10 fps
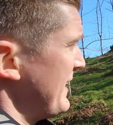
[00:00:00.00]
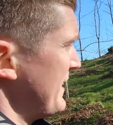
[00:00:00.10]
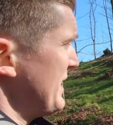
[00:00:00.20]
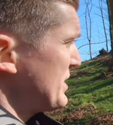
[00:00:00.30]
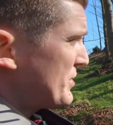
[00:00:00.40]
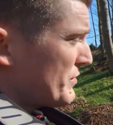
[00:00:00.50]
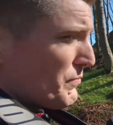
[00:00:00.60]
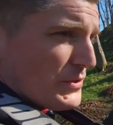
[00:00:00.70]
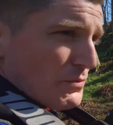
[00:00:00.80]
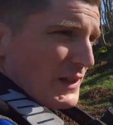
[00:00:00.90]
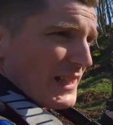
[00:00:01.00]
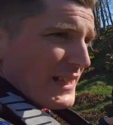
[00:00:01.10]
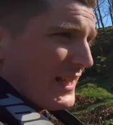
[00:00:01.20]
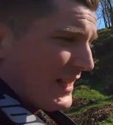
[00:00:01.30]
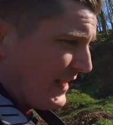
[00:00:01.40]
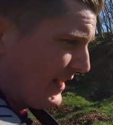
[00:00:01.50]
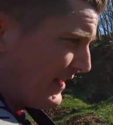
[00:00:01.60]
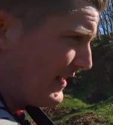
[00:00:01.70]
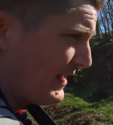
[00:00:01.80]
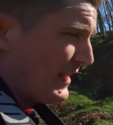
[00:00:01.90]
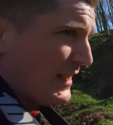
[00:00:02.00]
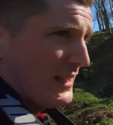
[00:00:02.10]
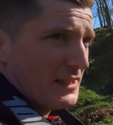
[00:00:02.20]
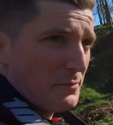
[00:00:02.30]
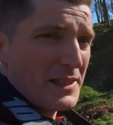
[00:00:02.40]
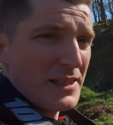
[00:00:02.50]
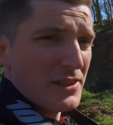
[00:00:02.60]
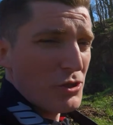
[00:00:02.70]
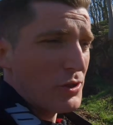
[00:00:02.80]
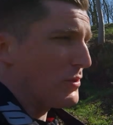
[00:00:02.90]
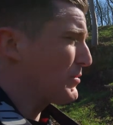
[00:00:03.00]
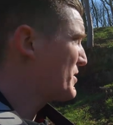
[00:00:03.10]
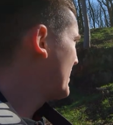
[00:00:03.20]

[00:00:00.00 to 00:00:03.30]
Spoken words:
This is why, like many of the trails,